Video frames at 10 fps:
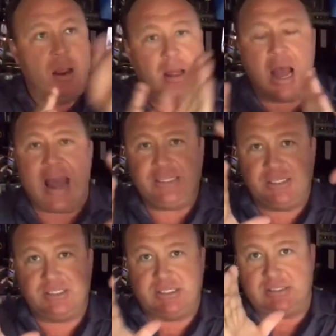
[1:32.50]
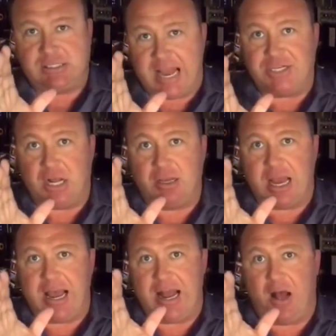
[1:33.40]

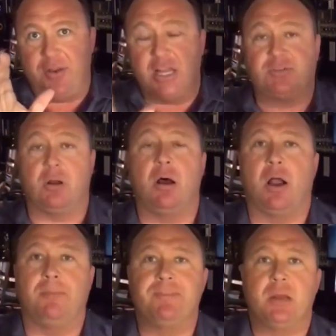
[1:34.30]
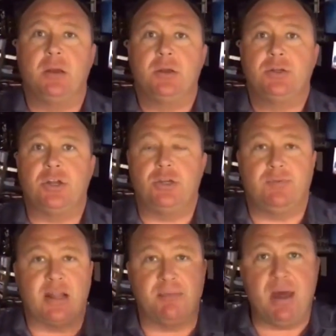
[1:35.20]
ISIS/Al-Qaeda, al-Nusra are. So you've
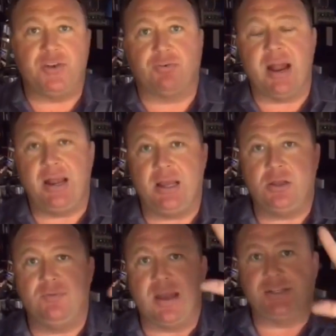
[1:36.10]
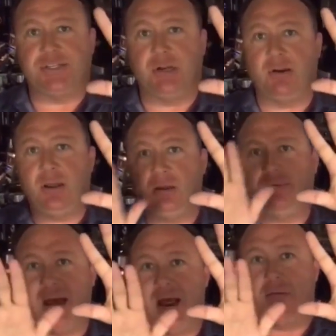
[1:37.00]
got the Mediterranean, you've got Syria, you've
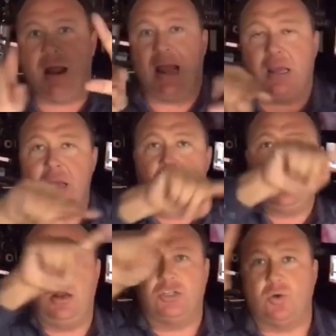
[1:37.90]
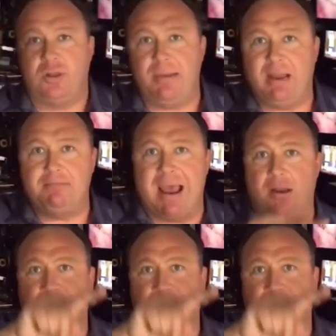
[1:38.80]
got Iraq. Here's where the main battles are